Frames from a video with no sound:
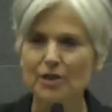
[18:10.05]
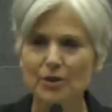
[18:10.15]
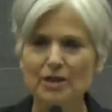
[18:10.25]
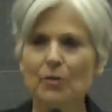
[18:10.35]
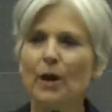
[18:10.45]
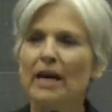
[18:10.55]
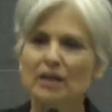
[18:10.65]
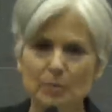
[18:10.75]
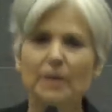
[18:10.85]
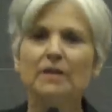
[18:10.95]
do it the way
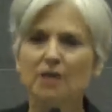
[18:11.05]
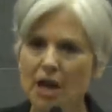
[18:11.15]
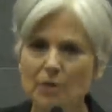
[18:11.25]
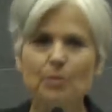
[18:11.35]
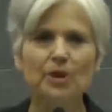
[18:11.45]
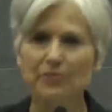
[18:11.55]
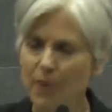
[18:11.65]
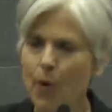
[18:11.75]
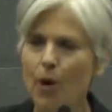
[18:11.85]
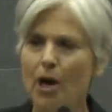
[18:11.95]
it's been done
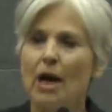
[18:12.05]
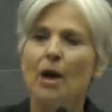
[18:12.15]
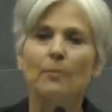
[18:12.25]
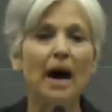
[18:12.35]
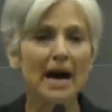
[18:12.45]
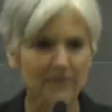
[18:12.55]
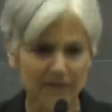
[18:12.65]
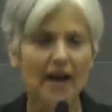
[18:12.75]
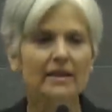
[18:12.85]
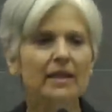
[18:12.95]
before by
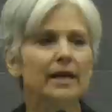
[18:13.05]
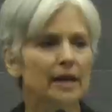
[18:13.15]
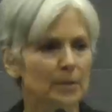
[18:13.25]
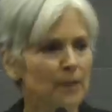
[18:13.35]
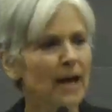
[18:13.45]
funding it,